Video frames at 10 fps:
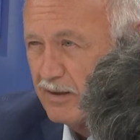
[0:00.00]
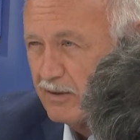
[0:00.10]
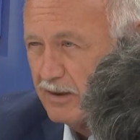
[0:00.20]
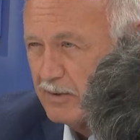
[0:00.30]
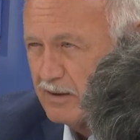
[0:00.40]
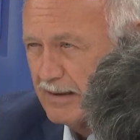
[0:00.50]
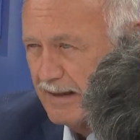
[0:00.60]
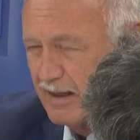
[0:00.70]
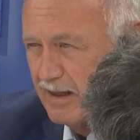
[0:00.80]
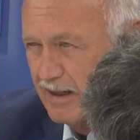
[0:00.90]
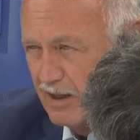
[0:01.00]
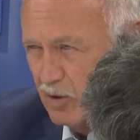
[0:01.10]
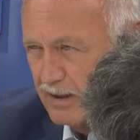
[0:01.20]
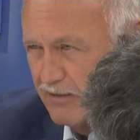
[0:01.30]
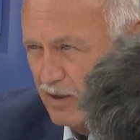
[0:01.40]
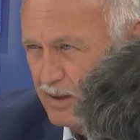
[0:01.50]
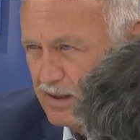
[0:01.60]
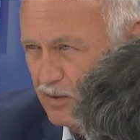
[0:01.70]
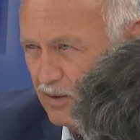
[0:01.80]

when it comes to relations between